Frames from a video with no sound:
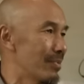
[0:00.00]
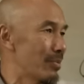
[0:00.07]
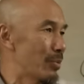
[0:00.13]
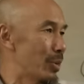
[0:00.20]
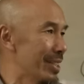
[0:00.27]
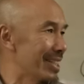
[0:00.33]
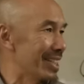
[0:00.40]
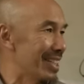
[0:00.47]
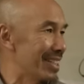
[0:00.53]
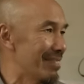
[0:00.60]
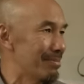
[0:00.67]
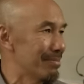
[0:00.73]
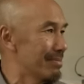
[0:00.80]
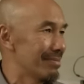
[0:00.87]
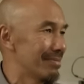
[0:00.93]
really
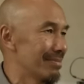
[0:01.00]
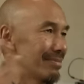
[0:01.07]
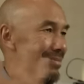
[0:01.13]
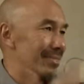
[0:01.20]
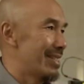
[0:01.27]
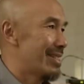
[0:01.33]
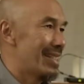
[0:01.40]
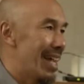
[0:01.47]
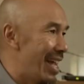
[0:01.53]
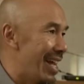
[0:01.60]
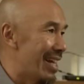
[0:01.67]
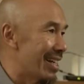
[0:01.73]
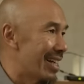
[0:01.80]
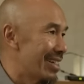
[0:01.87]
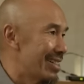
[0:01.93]

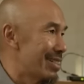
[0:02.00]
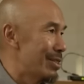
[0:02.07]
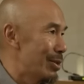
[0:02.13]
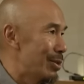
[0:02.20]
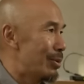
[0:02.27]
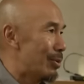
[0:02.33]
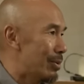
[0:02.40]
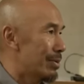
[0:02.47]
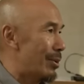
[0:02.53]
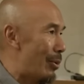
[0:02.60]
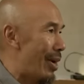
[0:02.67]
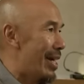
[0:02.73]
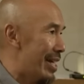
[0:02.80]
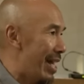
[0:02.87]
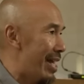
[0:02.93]
saying. I just knew the
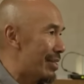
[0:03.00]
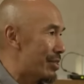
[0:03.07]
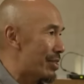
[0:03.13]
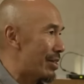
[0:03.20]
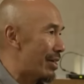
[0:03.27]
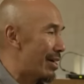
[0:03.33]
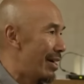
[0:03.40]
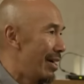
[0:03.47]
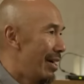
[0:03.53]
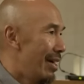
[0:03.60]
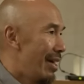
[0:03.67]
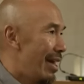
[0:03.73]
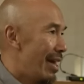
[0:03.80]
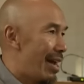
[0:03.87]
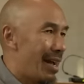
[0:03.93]
right answer.
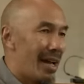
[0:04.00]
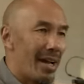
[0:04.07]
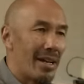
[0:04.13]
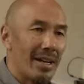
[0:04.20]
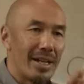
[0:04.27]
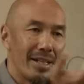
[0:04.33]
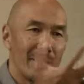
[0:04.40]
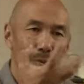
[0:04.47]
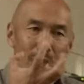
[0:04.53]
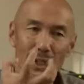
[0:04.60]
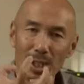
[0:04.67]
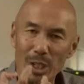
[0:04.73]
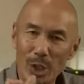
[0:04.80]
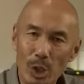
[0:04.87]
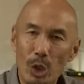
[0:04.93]
And I didn't
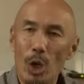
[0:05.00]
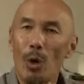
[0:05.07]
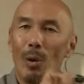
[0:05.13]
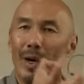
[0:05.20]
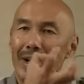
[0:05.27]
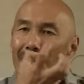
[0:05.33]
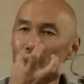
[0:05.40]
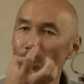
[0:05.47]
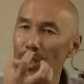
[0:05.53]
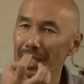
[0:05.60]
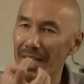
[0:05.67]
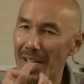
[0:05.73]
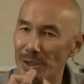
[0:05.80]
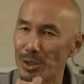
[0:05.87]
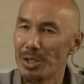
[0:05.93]
really know, I didn't
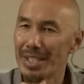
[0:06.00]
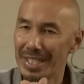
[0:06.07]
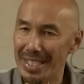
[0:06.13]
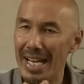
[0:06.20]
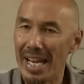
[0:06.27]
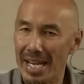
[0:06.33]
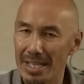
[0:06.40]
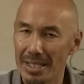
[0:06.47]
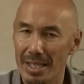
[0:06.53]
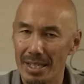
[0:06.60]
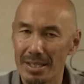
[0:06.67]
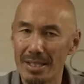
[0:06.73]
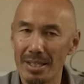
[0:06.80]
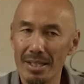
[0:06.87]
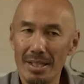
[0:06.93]
really understand
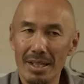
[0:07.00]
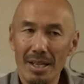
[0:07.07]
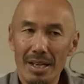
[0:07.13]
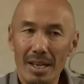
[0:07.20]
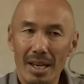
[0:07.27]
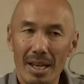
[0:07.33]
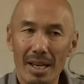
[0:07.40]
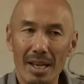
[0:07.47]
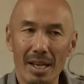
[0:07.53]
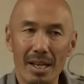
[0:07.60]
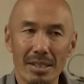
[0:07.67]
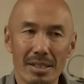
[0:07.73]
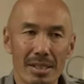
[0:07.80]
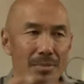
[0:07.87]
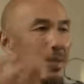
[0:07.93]
it.
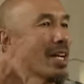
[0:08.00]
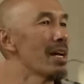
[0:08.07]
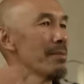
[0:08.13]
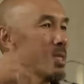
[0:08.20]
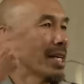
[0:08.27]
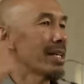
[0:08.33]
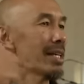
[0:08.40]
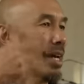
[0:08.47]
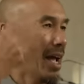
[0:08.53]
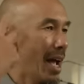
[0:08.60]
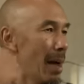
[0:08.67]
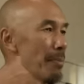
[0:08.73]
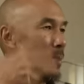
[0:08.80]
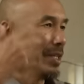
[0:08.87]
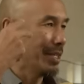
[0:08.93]
And sometimes that can
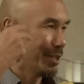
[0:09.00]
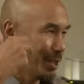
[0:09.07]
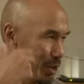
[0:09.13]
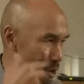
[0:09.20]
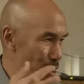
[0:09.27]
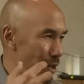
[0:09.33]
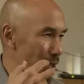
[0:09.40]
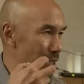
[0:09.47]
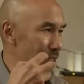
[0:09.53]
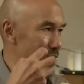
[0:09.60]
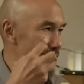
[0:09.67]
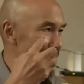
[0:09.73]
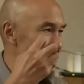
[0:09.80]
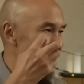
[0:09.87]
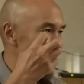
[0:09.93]
happen in the
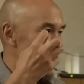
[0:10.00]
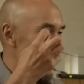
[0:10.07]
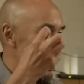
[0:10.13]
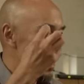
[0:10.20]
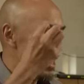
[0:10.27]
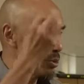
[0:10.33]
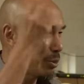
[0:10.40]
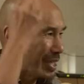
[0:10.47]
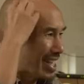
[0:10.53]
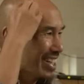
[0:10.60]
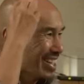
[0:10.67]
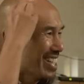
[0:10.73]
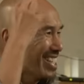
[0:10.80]
church is we get